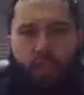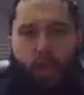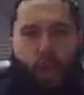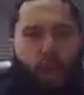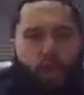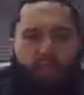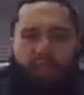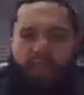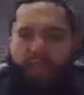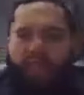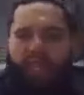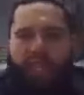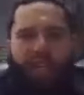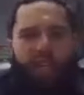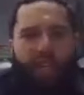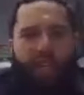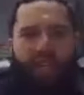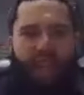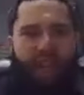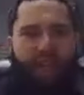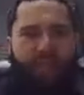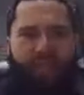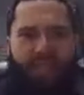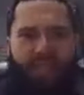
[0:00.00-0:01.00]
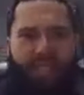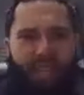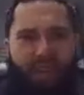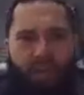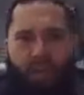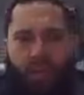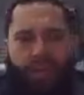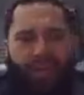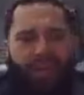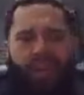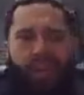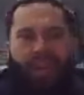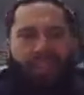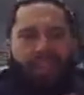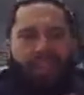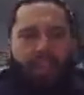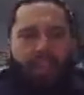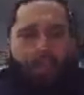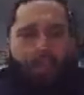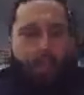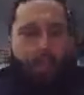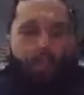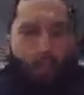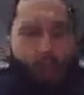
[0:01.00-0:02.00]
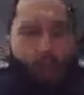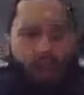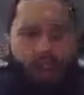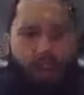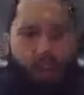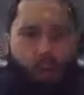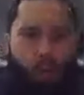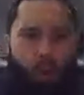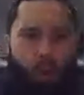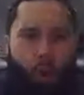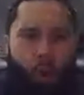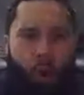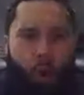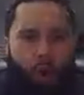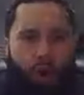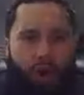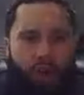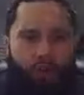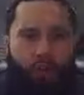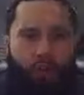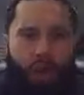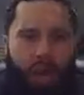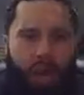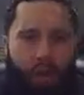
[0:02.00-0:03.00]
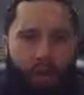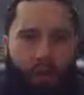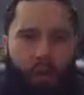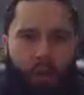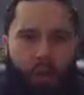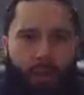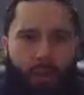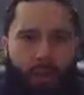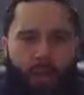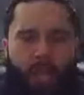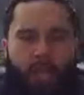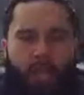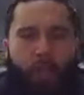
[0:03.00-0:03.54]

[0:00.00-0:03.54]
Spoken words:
talking shit in the cafeteria till you fucking grow old and wrinkled.